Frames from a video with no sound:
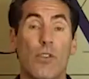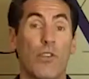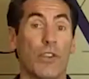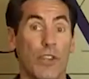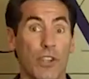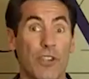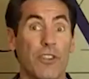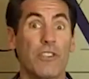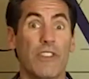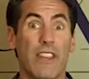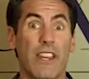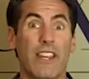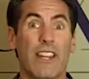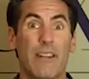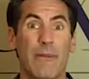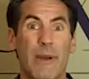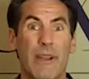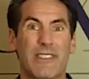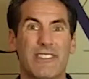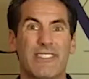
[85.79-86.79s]
or you're thinking
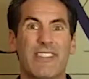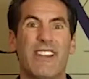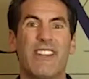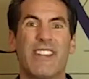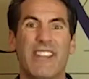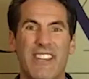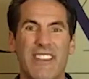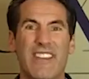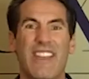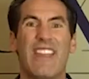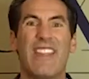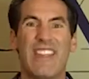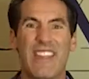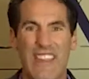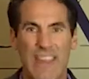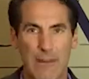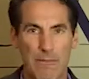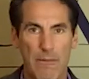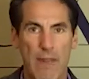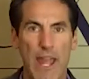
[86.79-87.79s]
about selling and
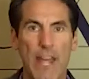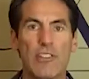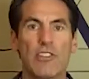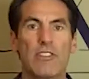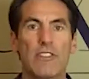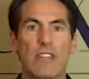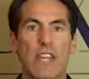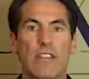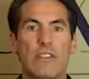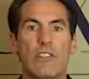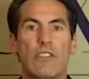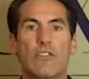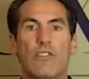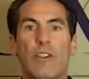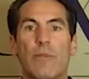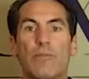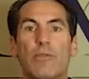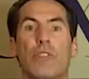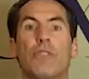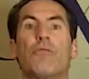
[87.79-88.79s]
it matches that
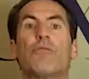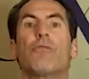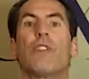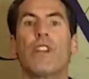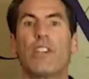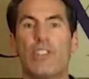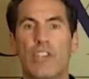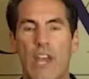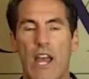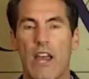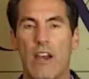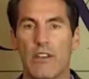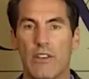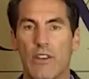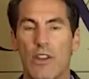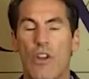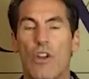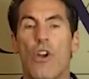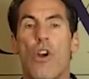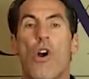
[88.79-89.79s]
description, reach out.
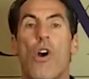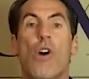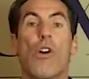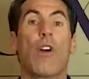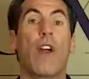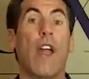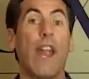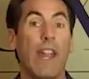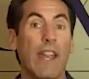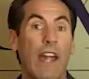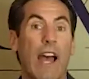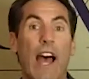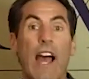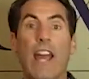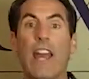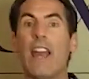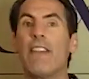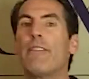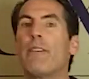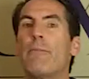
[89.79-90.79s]
Or hey,
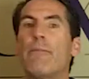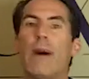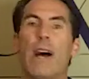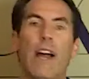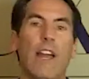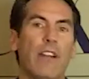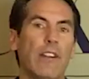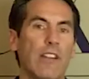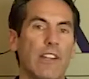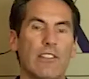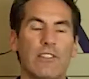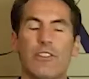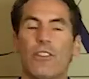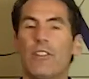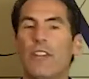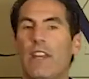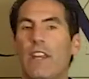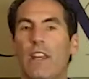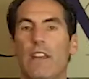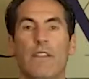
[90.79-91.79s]
I have a buyer that's
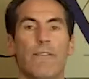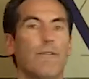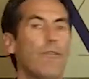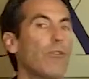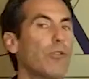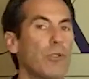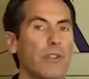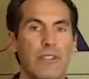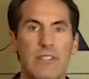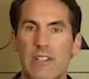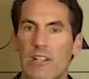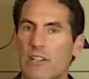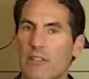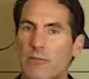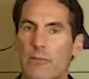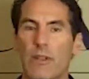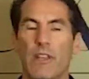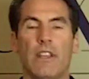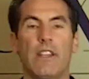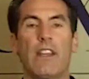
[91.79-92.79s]
looking in the four to six
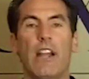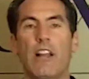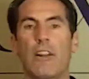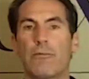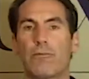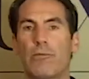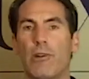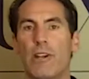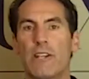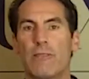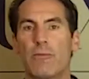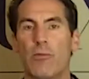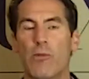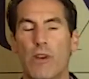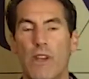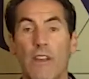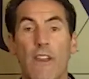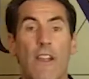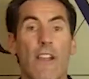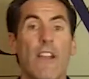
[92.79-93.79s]
million dollar price
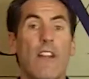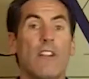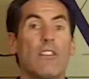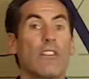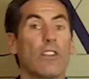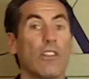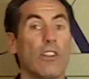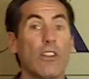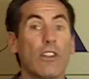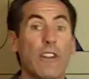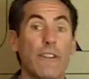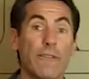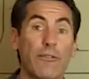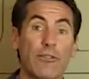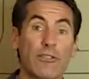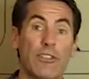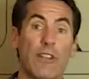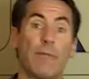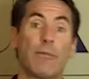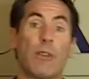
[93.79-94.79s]
point. They're looking for
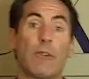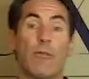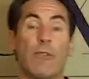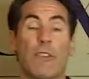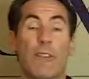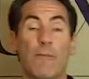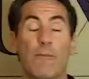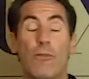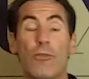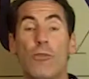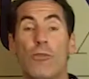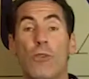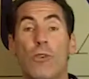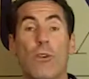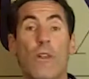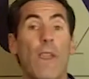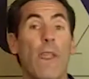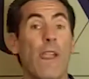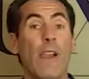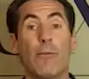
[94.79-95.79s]
something with a
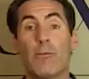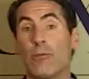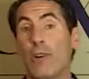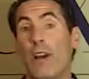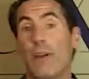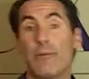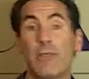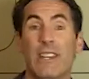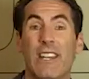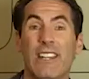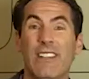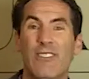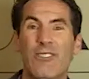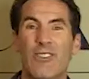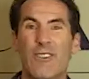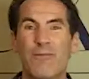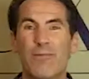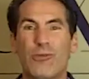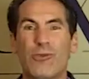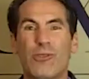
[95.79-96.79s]
pool, perhaps an
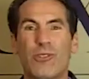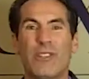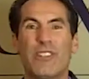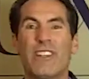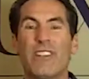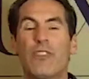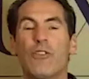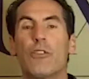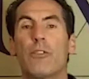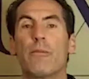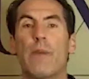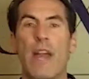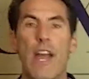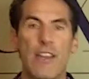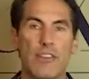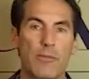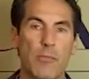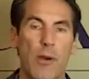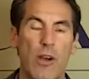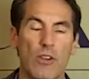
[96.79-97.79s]
indoor pool, an indoor
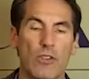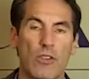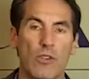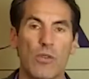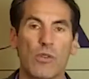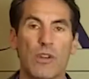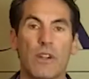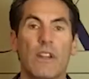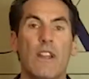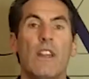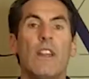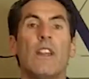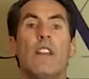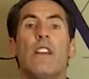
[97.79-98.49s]
basketball court.